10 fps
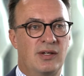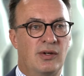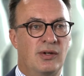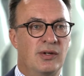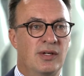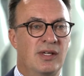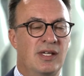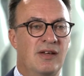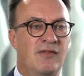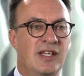on
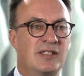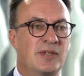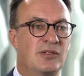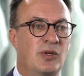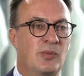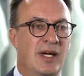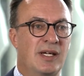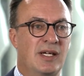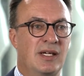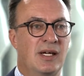the investments we're
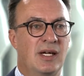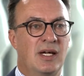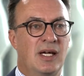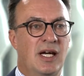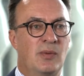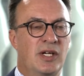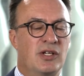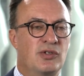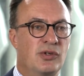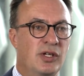making, and we
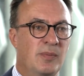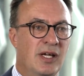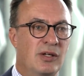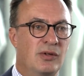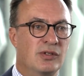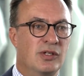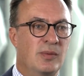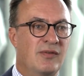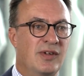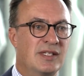can truly be a long-term
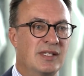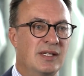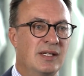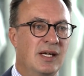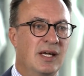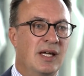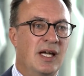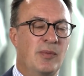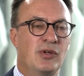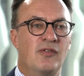investor,
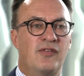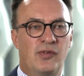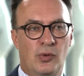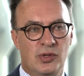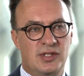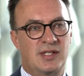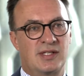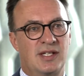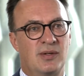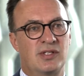and we're not forced to
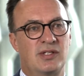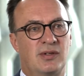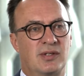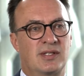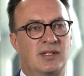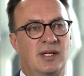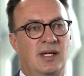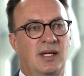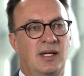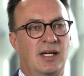sell stocks
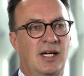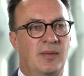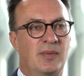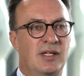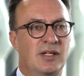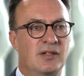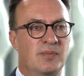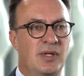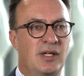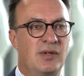in those
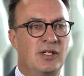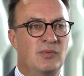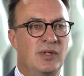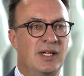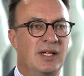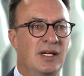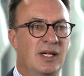periods where